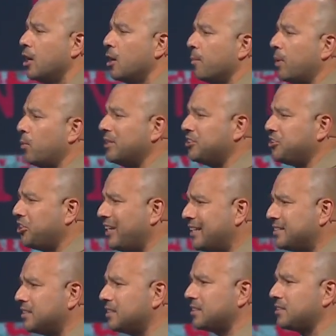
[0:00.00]
But when
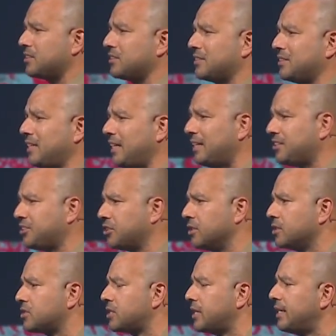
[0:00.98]
Jesus
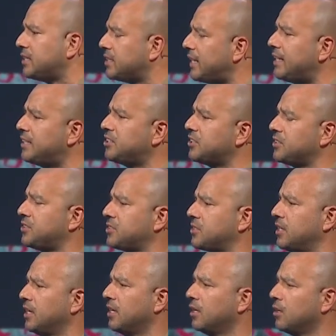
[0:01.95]
teaches, he teaches
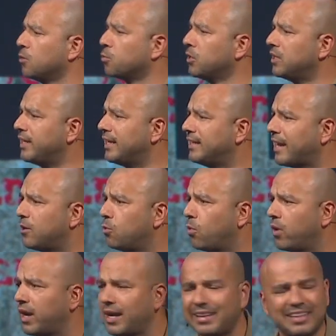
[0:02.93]
really in a
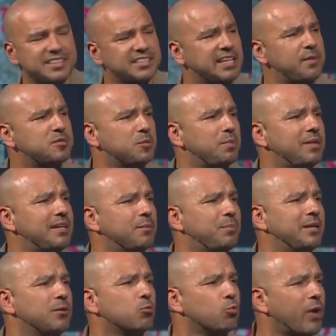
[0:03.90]
way that seems to be a
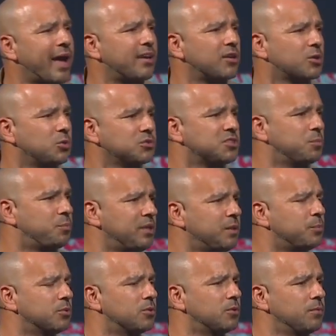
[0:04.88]
bit radical to
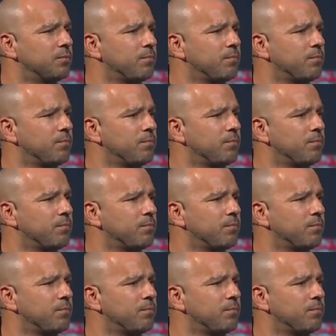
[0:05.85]
people.